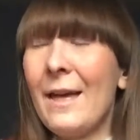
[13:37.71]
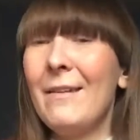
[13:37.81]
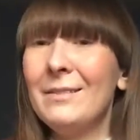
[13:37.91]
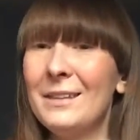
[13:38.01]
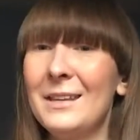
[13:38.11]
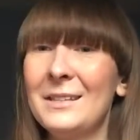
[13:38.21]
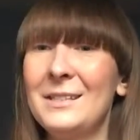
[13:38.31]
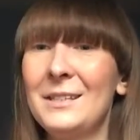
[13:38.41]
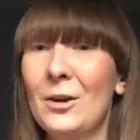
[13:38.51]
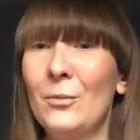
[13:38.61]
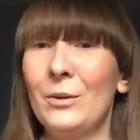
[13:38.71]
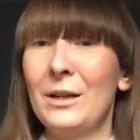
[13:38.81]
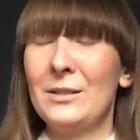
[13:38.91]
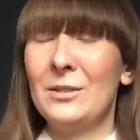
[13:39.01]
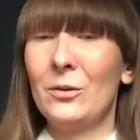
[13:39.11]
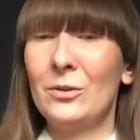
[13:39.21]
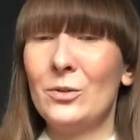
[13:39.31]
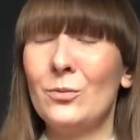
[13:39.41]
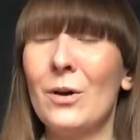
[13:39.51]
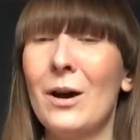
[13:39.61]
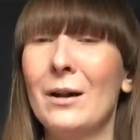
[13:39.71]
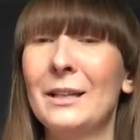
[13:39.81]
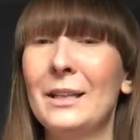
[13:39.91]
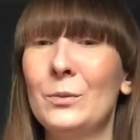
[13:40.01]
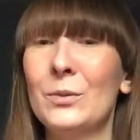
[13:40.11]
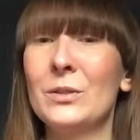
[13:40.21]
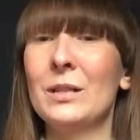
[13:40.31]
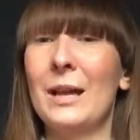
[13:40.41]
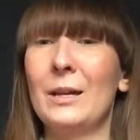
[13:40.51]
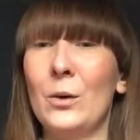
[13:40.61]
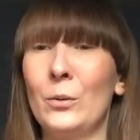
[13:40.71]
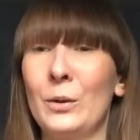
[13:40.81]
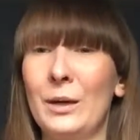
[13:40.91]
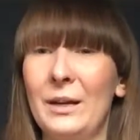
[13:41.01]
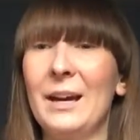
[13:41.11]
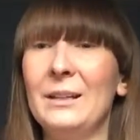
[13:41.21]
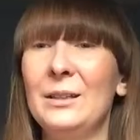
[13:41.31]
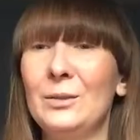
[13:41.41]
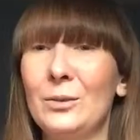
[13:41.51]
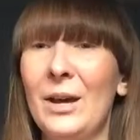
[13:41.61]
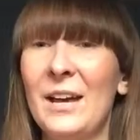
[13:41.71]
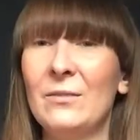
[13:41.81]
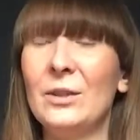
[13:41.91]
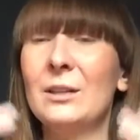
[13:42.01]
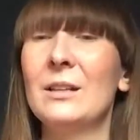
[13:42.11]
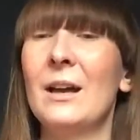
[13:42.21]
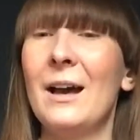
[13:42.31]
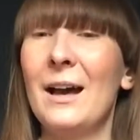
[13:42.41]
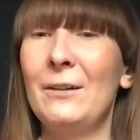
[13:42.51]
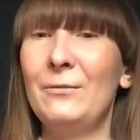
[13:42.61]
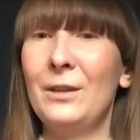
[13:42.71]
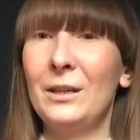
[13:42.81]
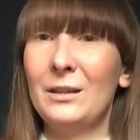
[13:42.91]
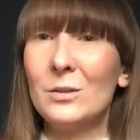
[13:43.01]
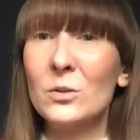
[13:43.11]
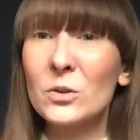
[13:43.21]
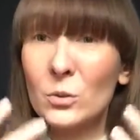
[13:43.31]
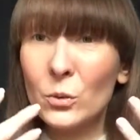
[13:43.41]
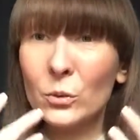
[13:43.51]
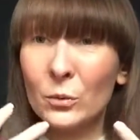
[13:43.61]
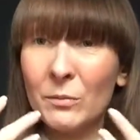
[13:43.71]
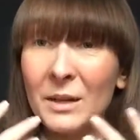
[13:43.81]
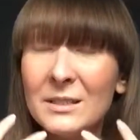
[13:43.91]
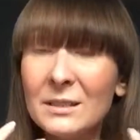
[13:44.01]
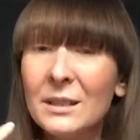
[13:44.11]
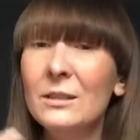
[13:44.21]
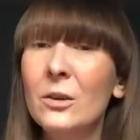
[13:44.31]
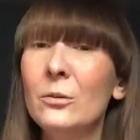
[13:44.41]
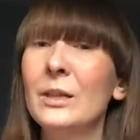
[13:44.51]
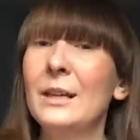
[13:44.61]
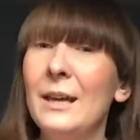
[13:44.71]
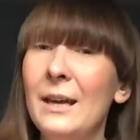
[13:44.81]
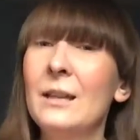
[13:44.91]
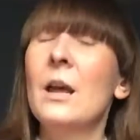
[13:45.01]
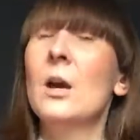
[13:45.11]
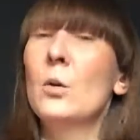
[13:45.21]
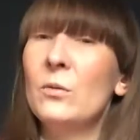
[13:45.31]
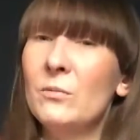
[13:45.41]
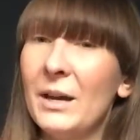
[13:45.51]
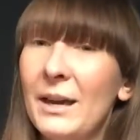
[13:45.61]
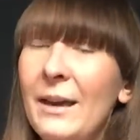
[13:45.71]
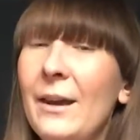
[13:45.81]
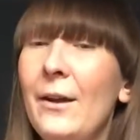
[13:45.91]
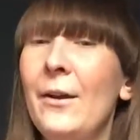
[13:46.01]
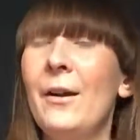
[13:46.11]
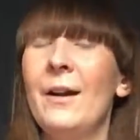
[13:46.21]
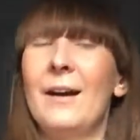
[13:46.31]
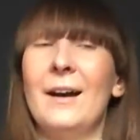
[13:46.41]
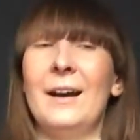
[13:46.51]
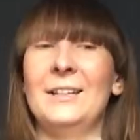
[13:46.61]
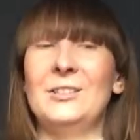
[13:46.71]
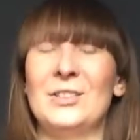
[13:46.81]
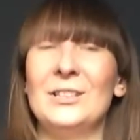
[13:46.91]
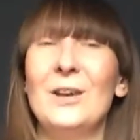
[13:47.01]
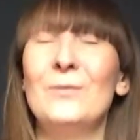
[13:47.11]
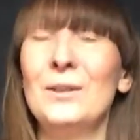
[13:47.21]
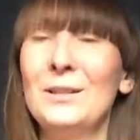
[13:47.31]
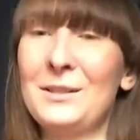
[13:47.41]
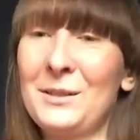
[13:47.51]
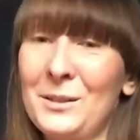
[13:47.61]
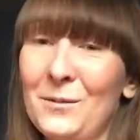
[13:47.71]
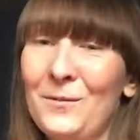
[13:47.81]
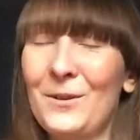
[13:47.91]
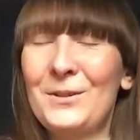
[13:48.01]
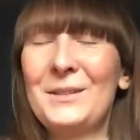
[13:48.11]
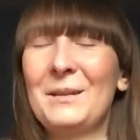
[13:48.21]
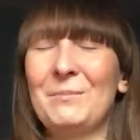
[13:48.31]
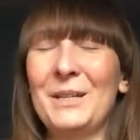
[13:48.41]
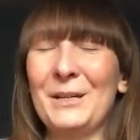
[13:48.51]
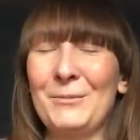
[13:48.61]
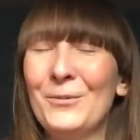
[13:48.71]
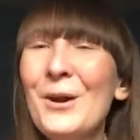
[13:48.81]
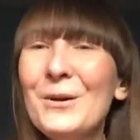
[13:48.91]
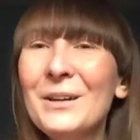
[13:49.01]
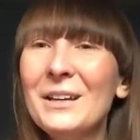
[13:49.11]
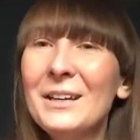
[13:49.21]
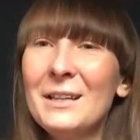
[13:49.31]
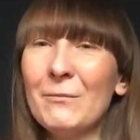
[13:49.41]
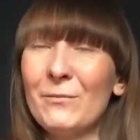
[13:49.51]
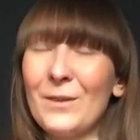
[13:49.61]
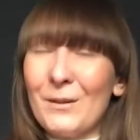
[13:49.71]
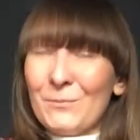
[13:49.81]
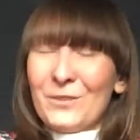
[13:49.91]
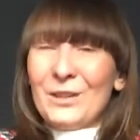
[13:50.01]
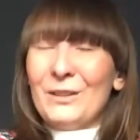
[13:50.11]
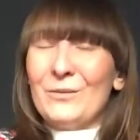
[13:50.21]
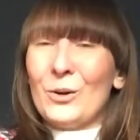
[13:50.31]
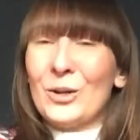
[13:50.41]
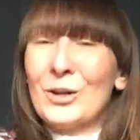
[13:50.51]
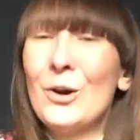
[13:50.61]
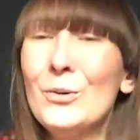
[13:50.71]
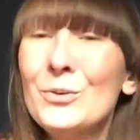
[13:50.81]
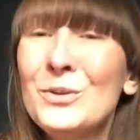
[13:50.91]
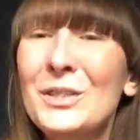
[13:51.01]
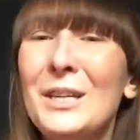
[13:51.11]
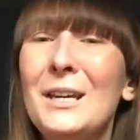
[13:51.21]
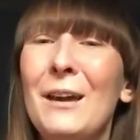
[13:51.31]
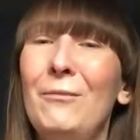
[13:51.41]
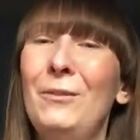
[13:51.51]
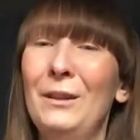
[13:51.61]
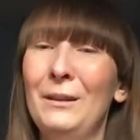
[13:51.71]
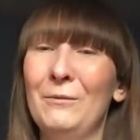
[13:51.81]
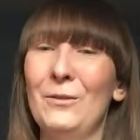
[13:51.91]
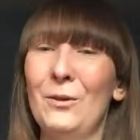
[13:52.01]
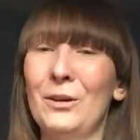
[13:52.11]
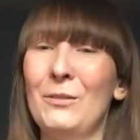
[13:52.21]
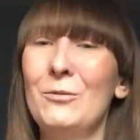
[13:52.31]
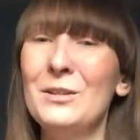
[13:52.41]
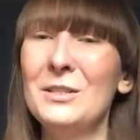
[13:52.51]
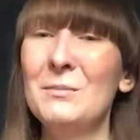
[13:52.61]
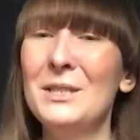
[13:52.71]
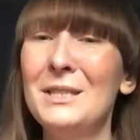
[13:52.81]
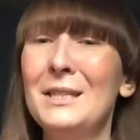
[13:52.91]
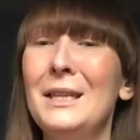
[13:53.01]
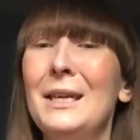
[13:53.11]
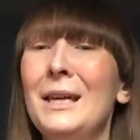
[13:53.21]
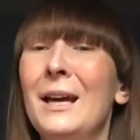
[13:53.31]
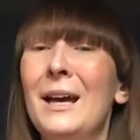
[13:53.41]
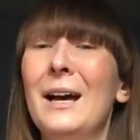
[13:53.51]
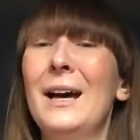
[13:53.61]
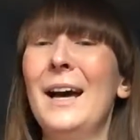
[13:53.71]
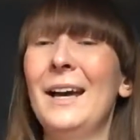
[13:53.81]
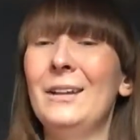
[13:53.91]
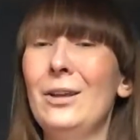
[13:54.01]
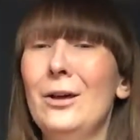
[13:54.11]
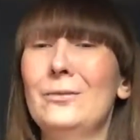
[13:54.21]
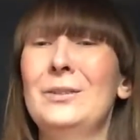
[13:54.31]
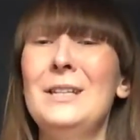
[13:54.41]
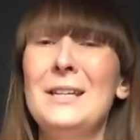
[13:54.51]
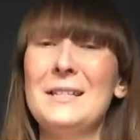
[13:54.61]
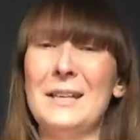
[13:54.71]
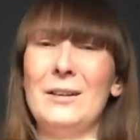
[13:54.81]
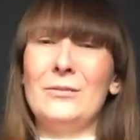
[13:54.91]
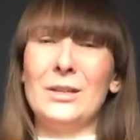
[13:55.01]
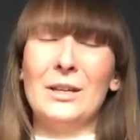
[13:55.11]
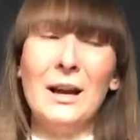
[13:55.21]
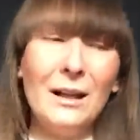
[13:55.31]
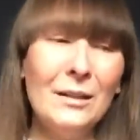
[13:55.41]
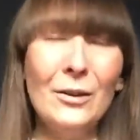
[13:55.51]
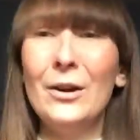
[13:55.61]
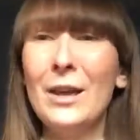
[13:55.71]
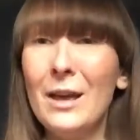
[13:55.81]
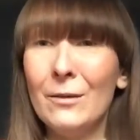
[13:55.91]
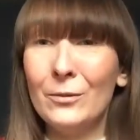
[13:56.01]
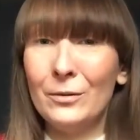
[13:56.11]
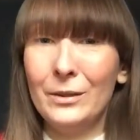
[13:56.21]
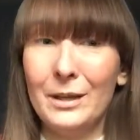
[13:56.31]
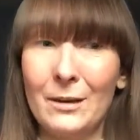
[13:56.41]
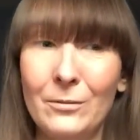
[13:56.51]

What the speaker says: And this year when I saw this one, it was like, okay, I need to have it. I think it looks good with my skin tone again, with my hair. I just love it. This is the first time that I'm wearing it. I'm feeling very cozy. I'm feeling very Christmassy. I love this. I love the color, everything.